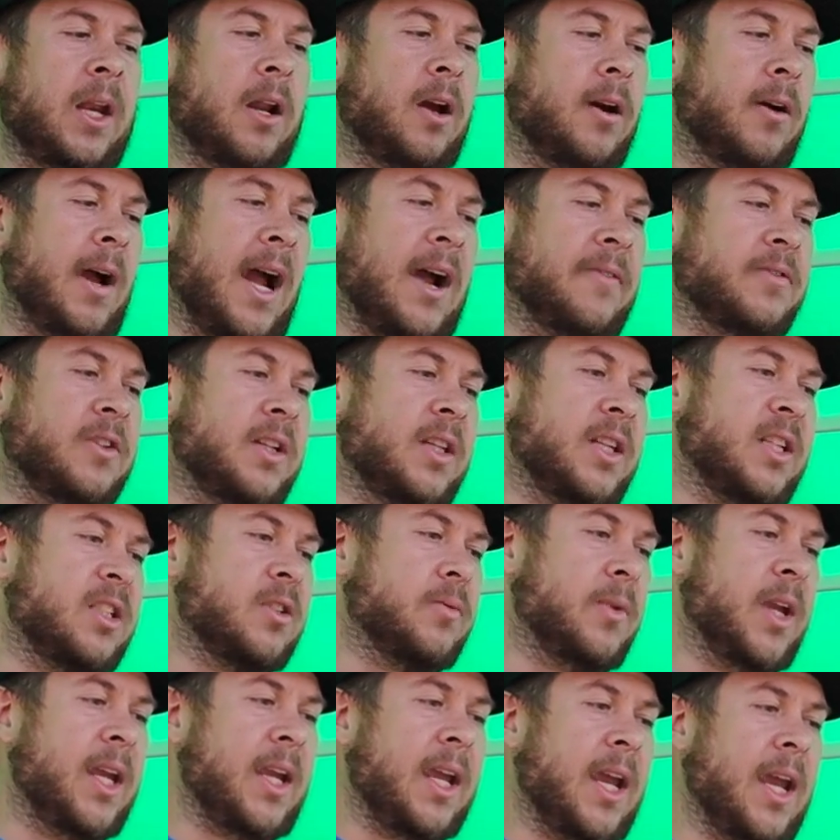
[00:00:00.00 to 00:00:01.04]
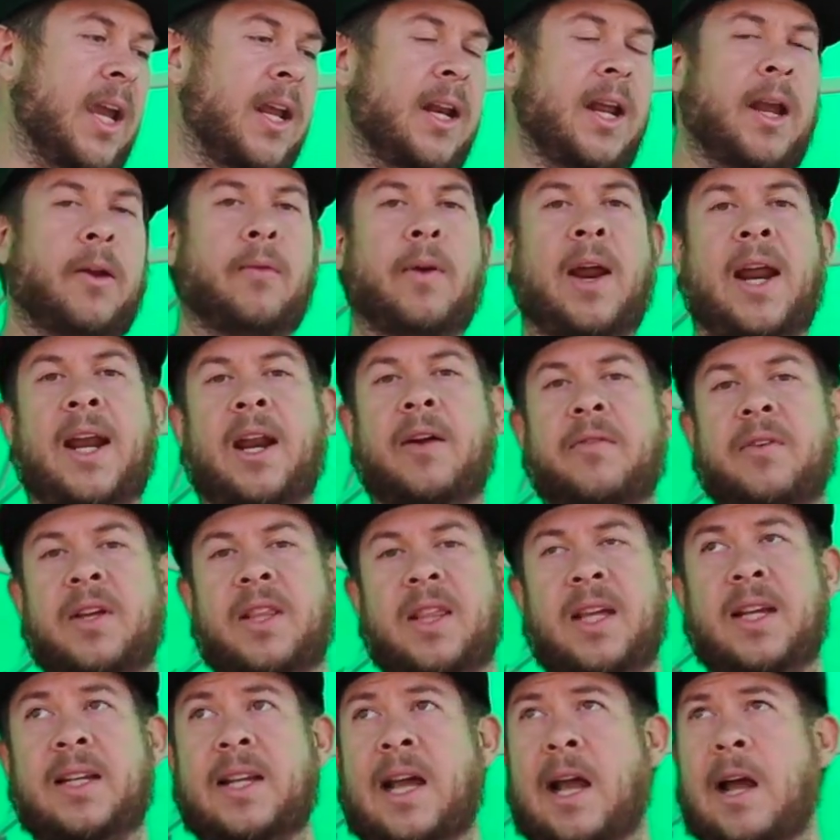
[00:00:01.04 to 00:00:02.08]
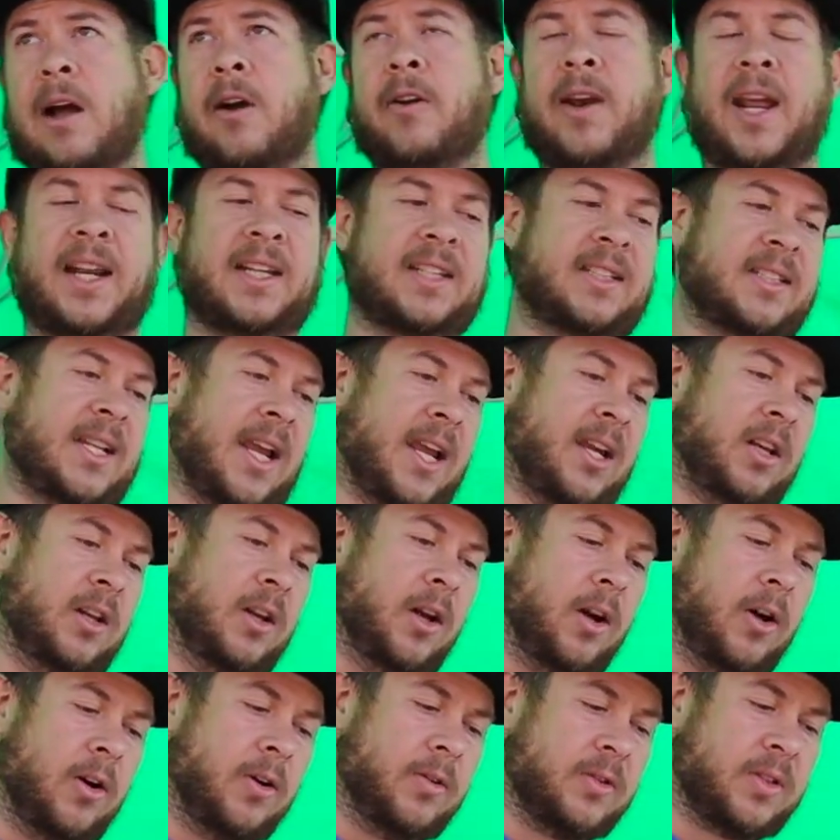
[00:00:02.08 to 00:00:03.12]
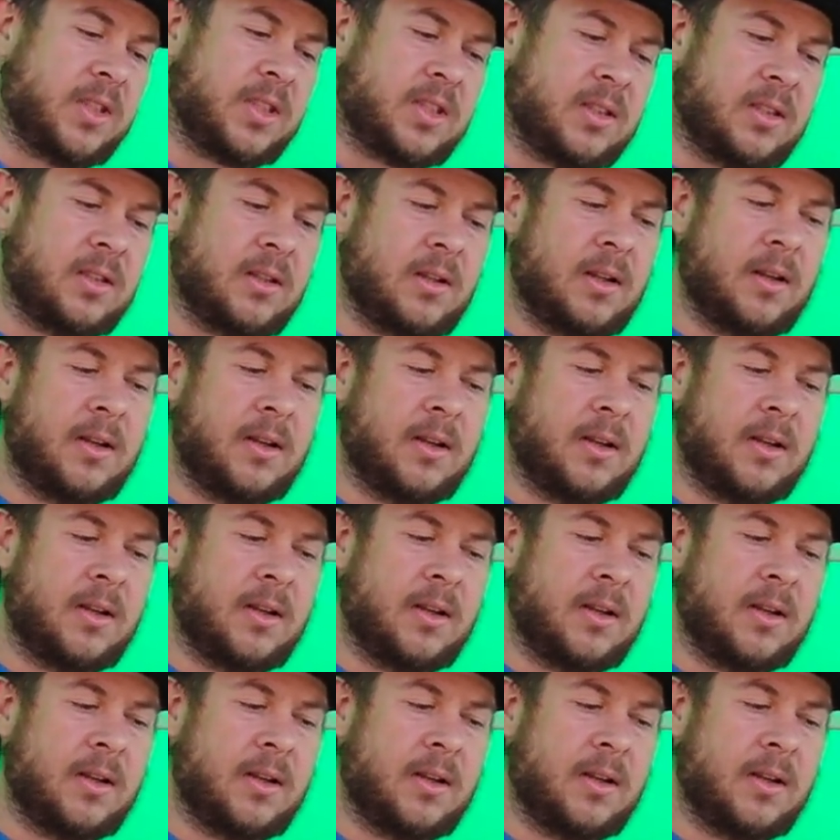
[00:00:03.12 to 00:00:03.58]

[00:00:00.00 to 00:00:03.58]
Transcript: know, after this weekend, I write everything down, I take notes,